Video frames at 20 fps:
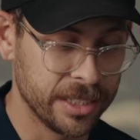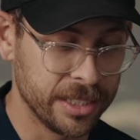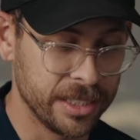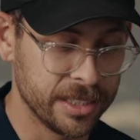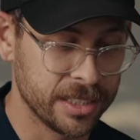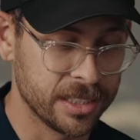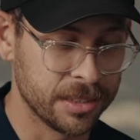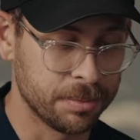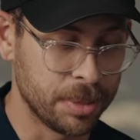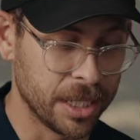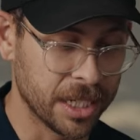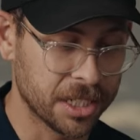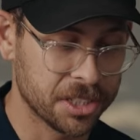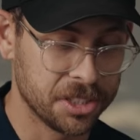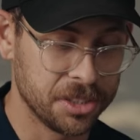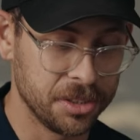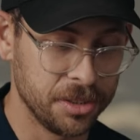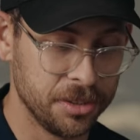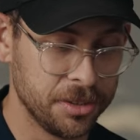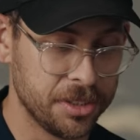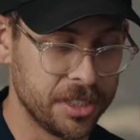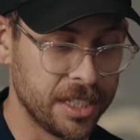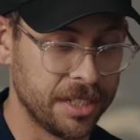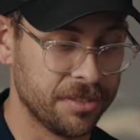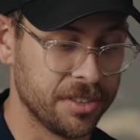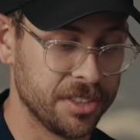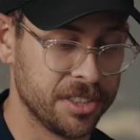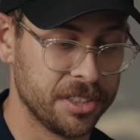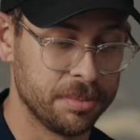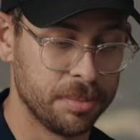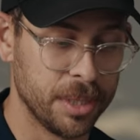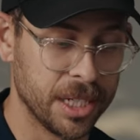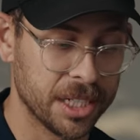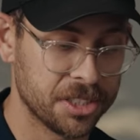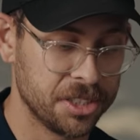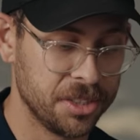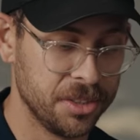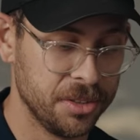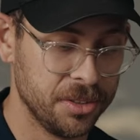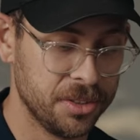these spec shoots after
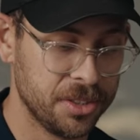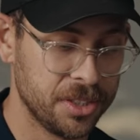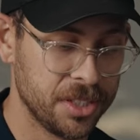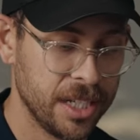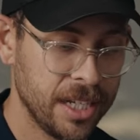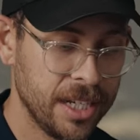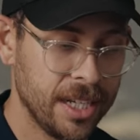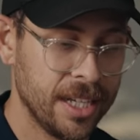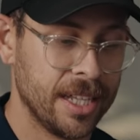spec shoots